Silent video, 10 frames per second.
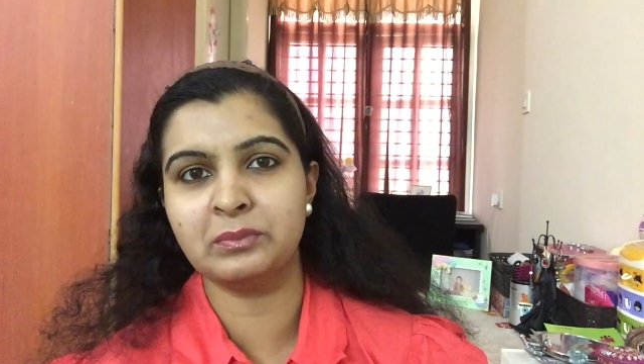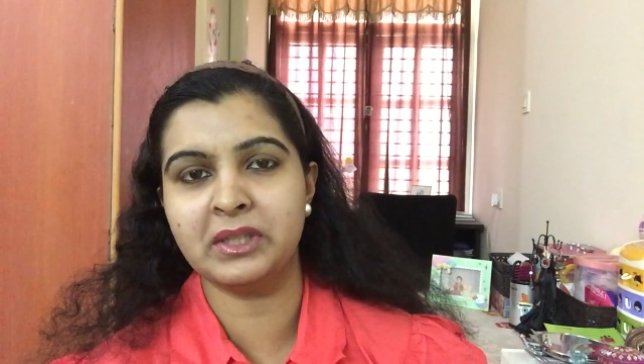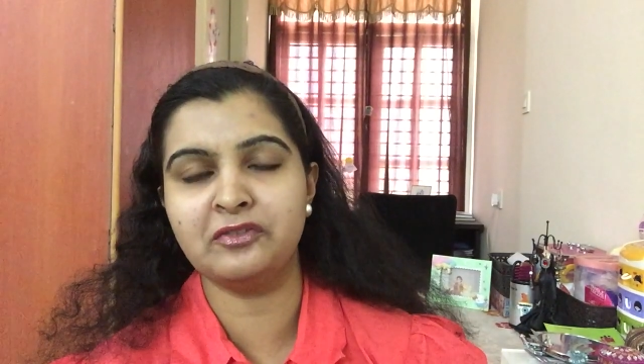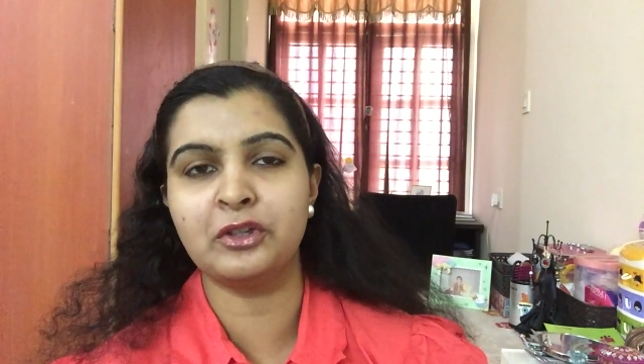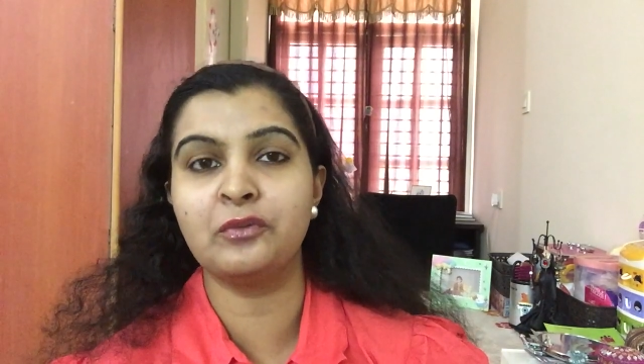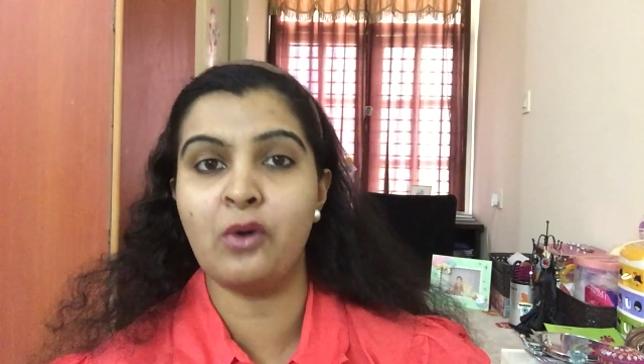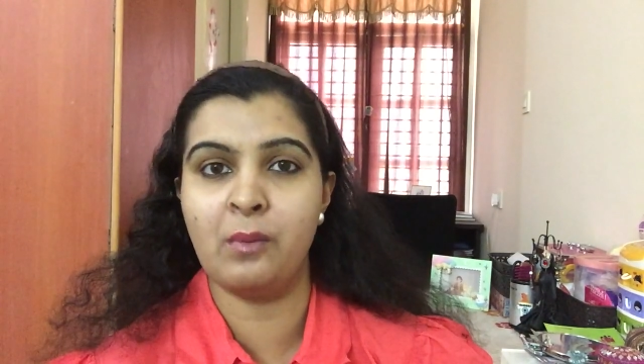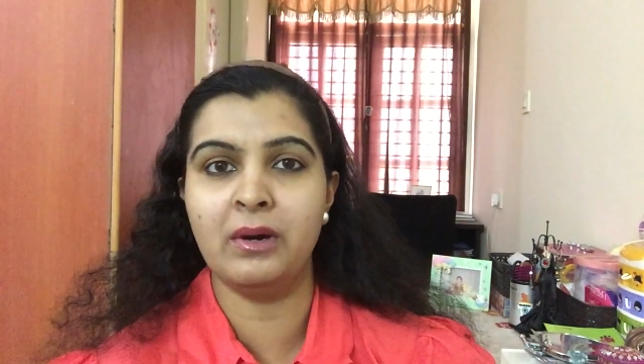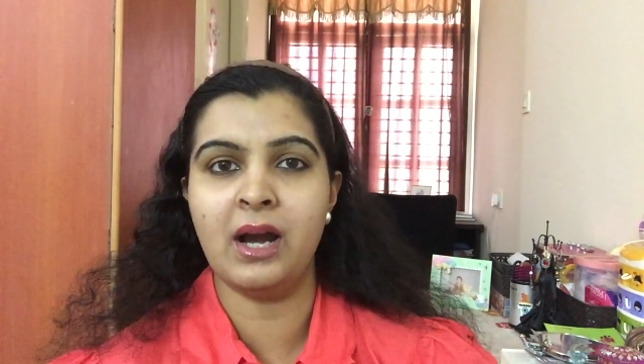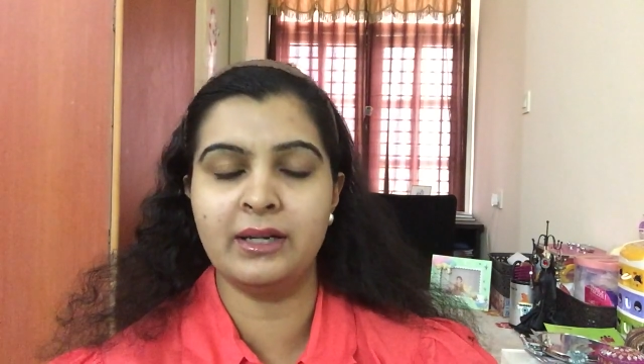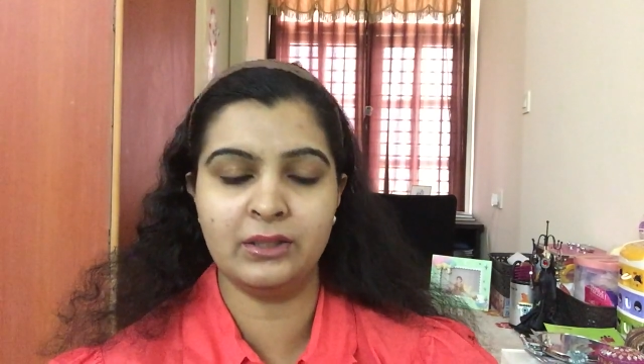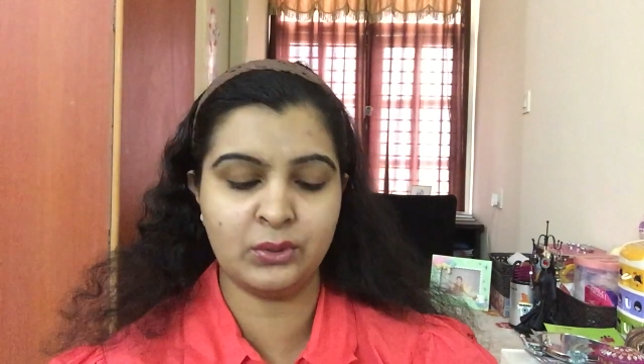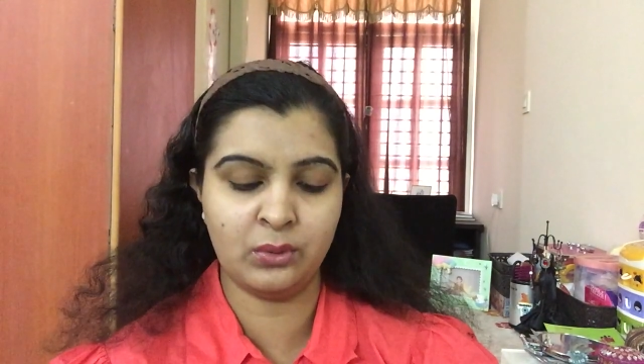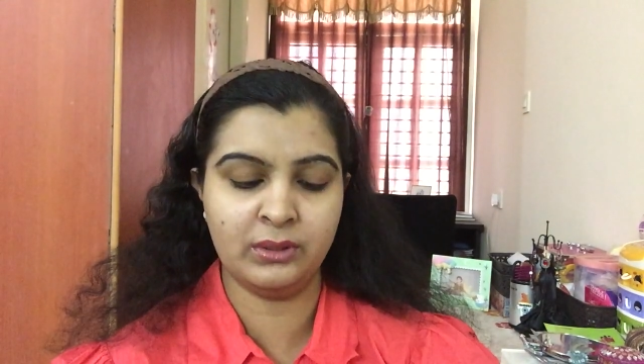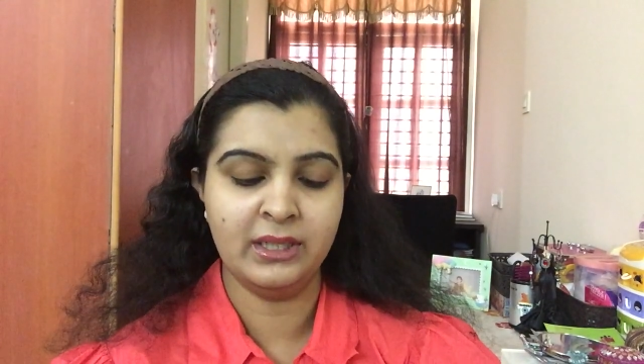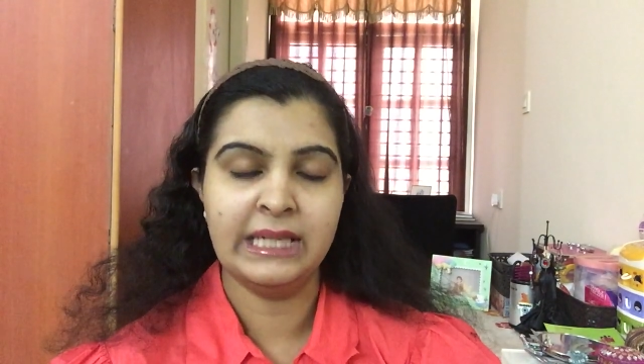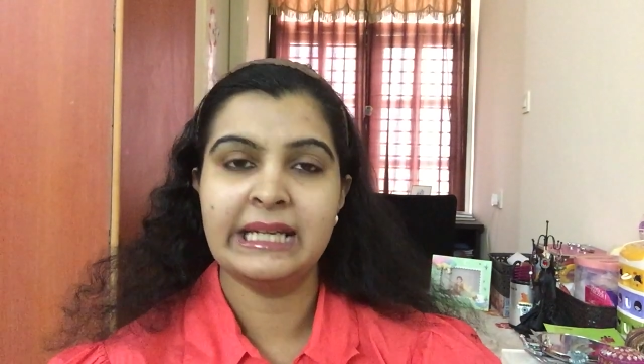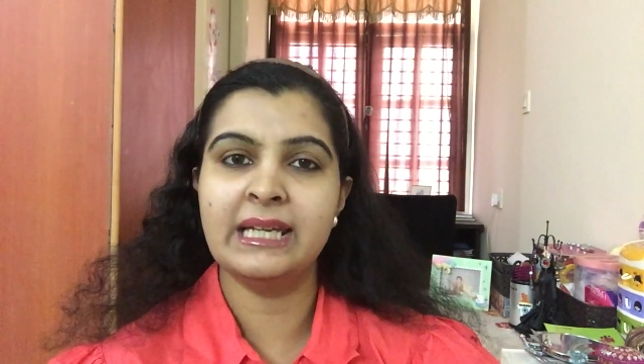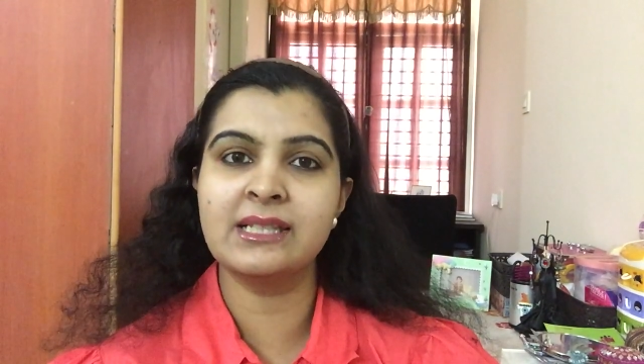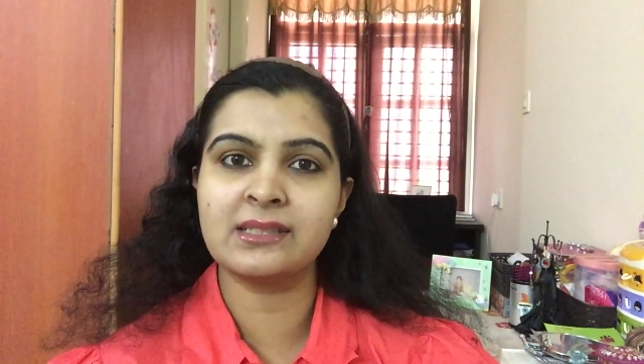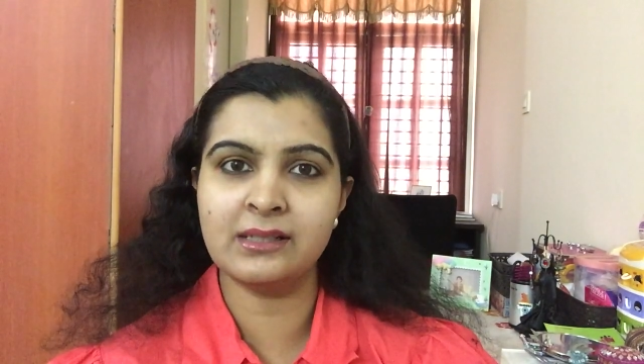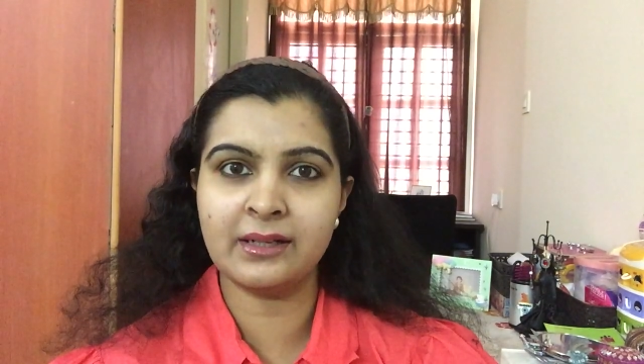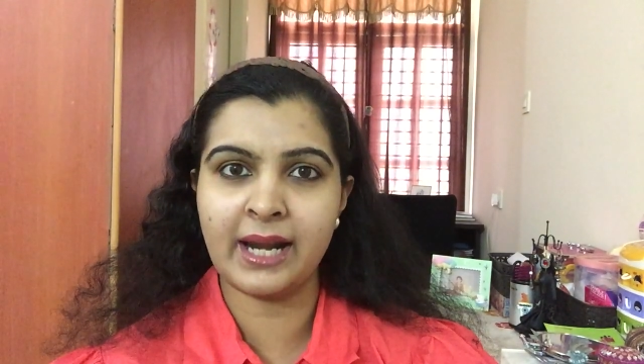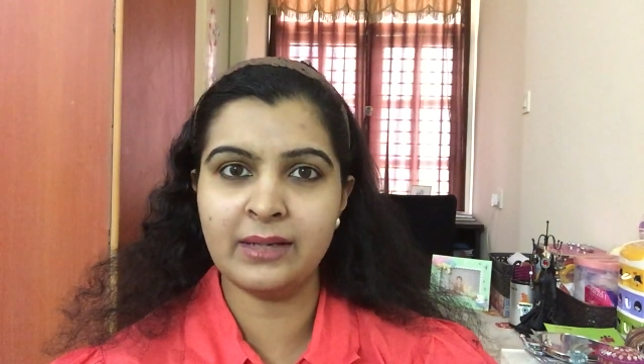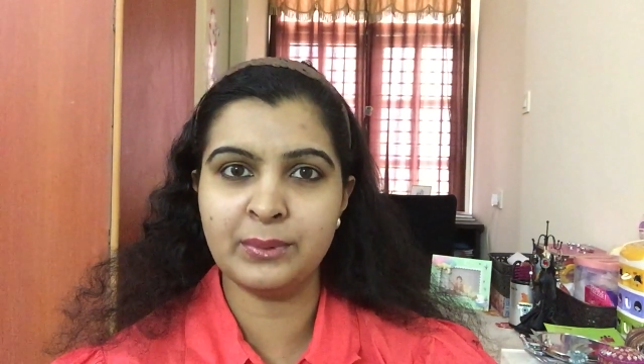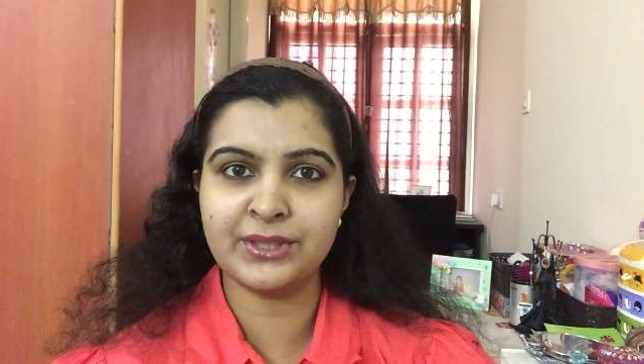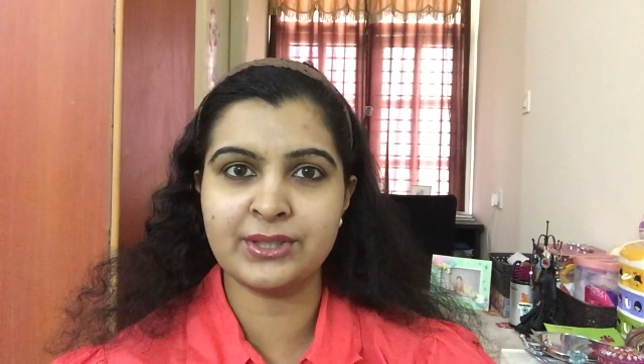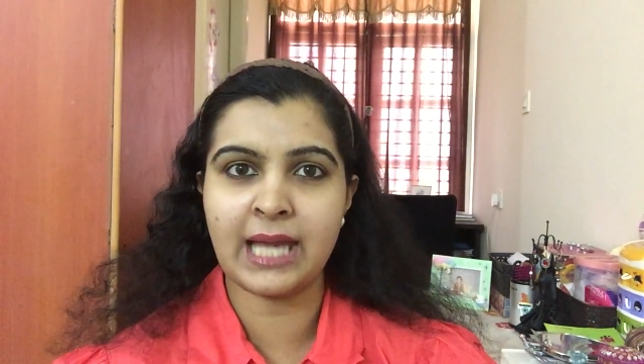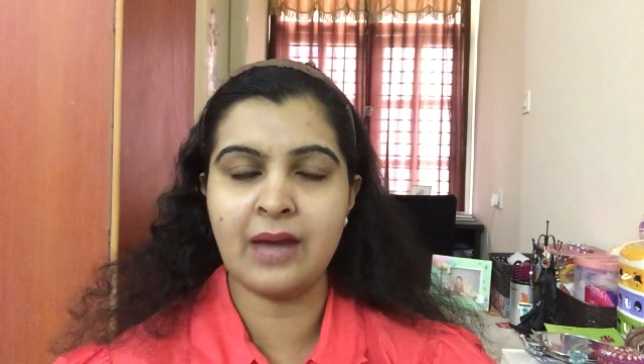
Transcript: to me for a warmer undertone is a red which is